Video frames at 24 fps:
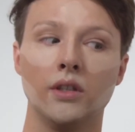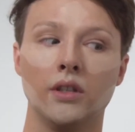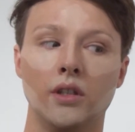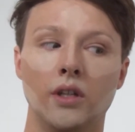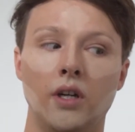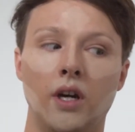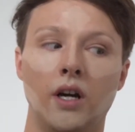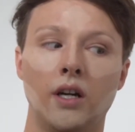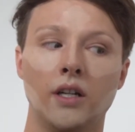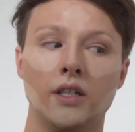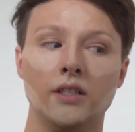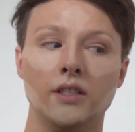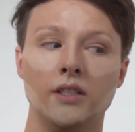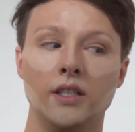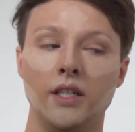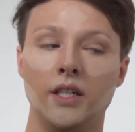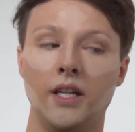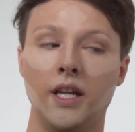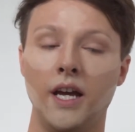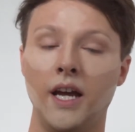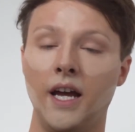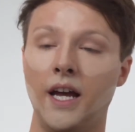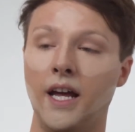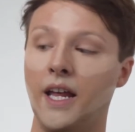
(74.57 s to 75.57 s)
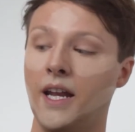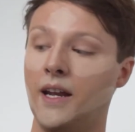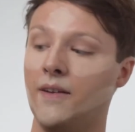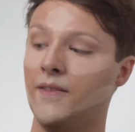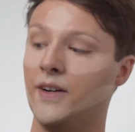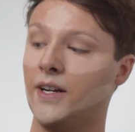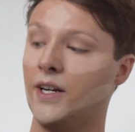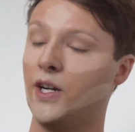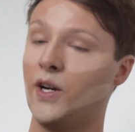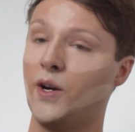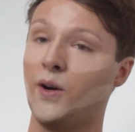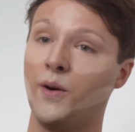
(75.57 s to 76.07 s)
Y'all can see that. And I'm
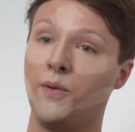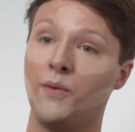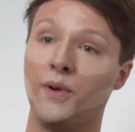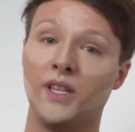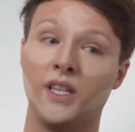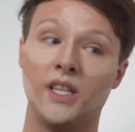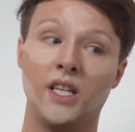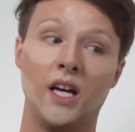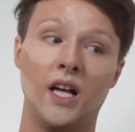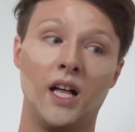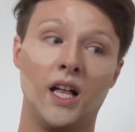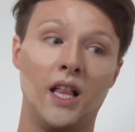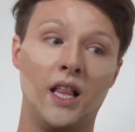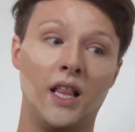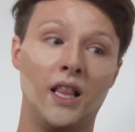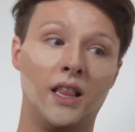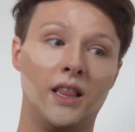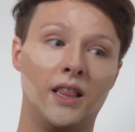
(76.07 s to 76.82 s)
going to go in with the